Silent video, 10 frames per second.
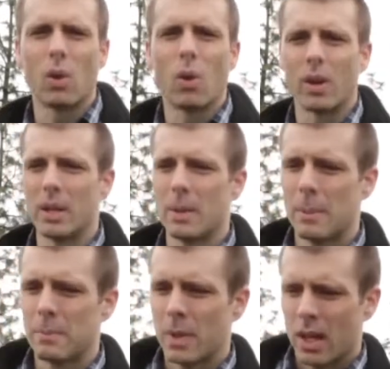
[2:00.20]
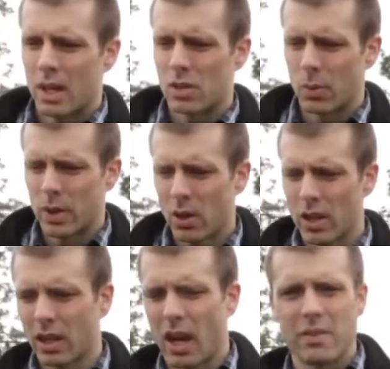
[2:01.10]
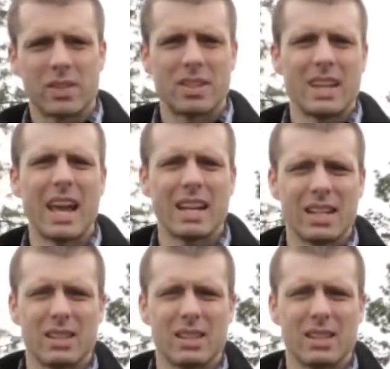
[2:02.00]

glory. And so we know that life is intended.